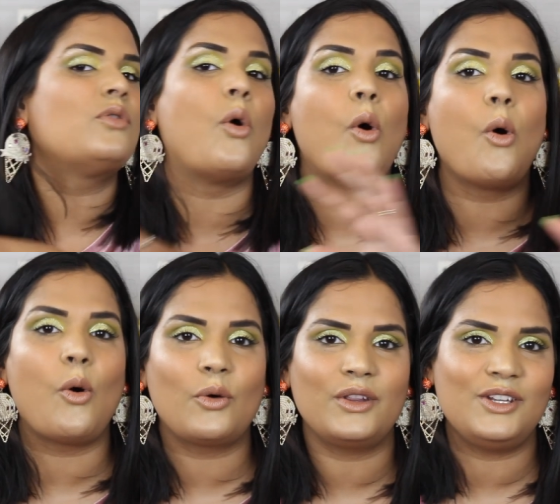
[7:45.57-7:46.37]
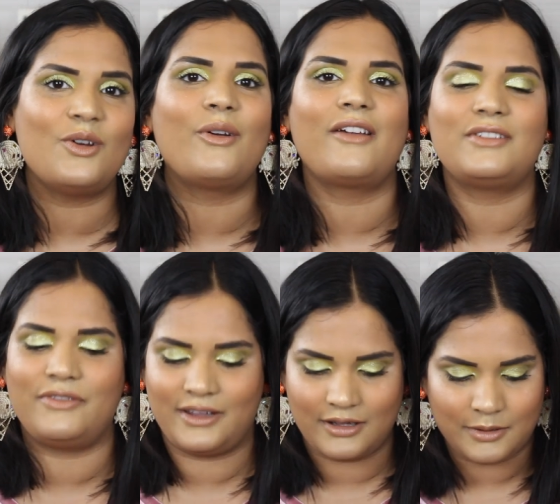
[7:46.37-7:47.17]
totally don't have to
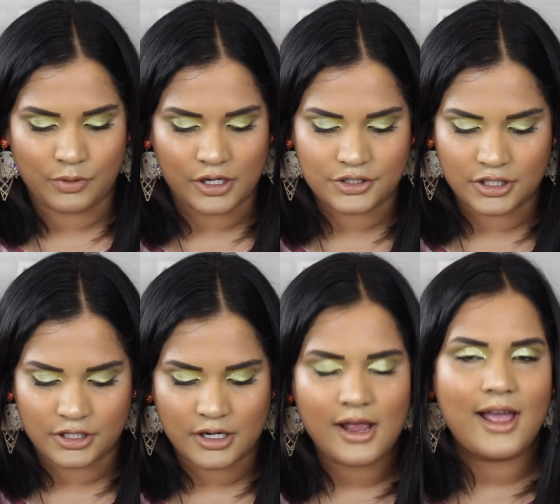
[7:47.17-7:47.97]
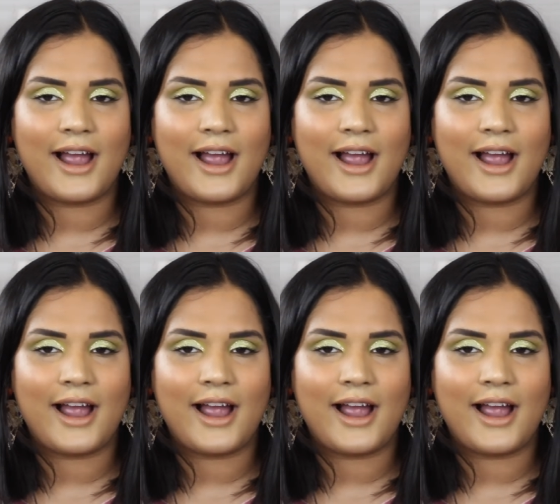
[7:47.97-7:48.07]
feel any pressure.